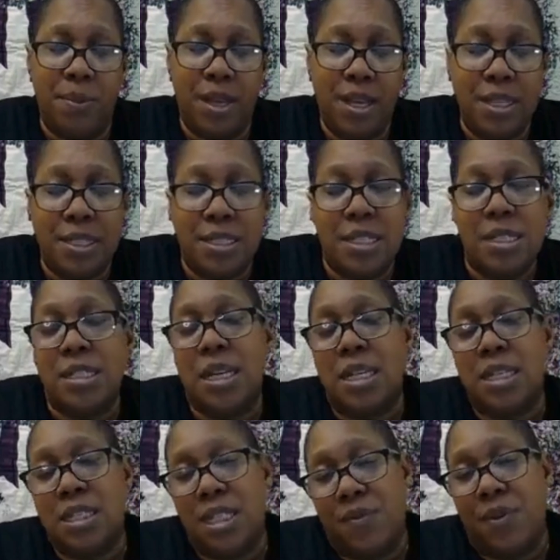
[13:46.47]
pieces
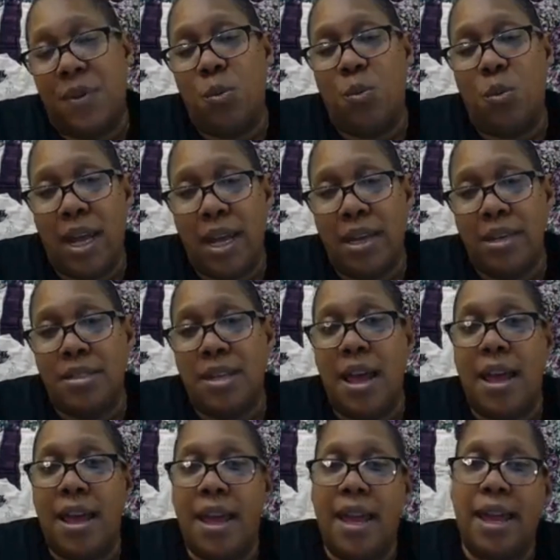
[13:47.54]
in different ways
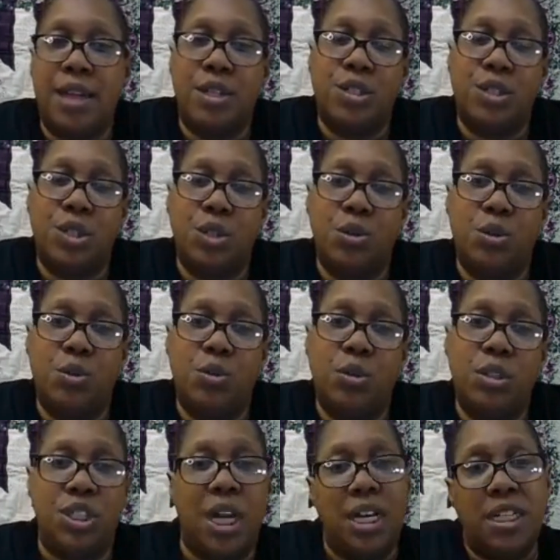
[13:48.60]
and to
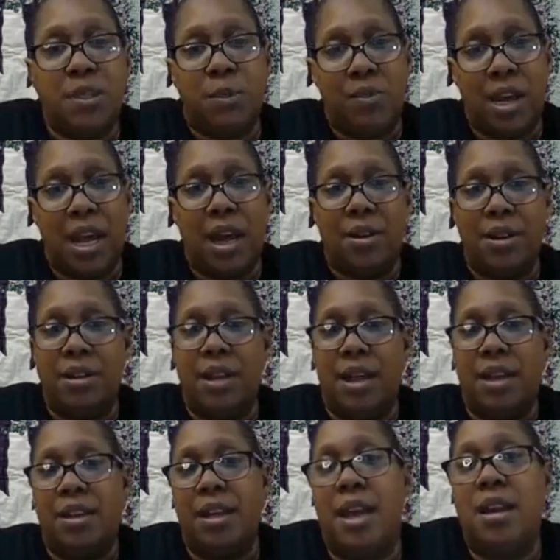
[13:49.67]
change them around
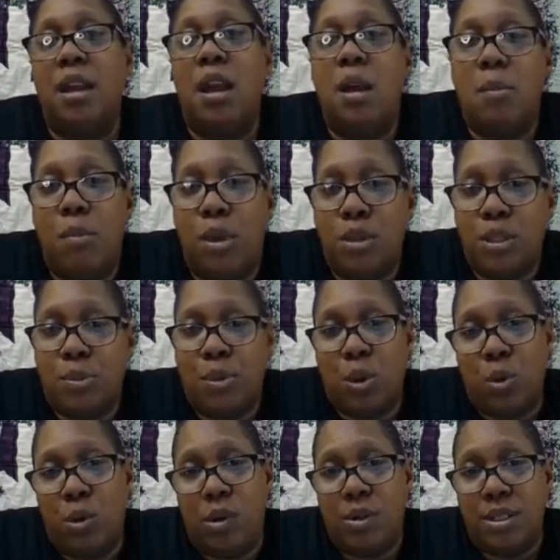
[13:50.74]
and get multiple
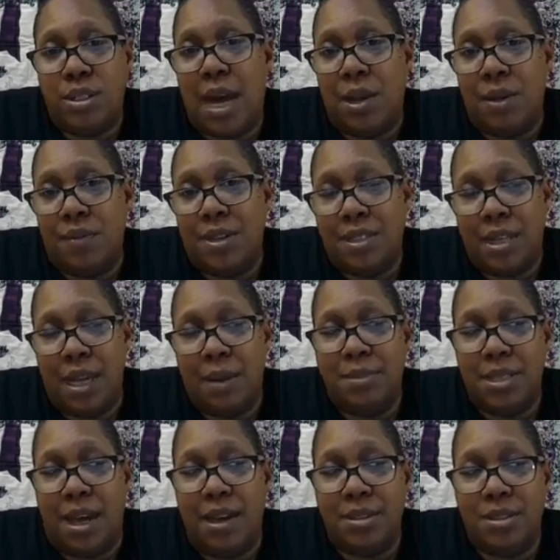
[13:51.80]
quilts out of the same
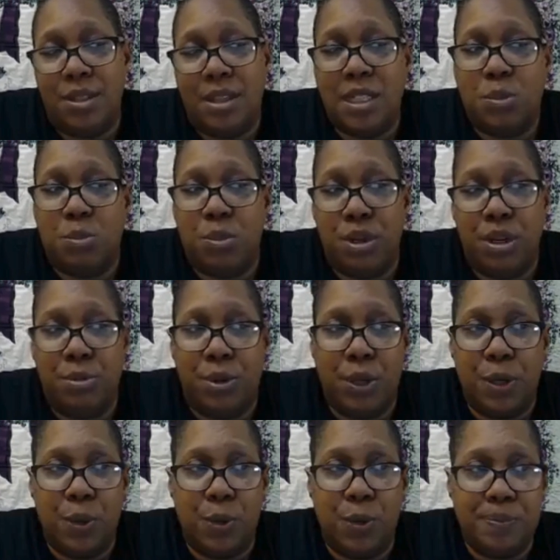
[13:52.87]
die. So that's pretty
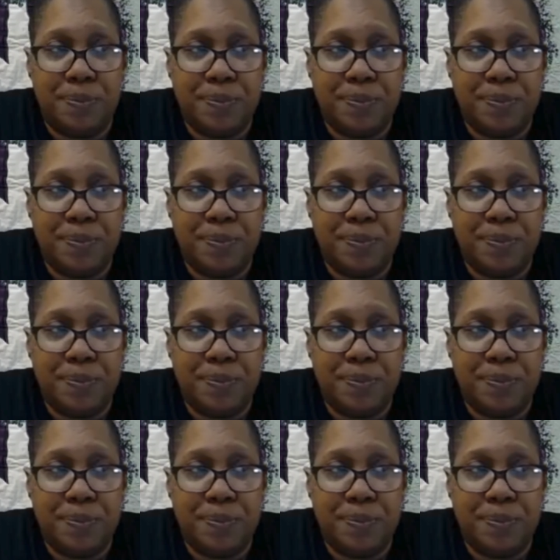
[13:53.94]
cool.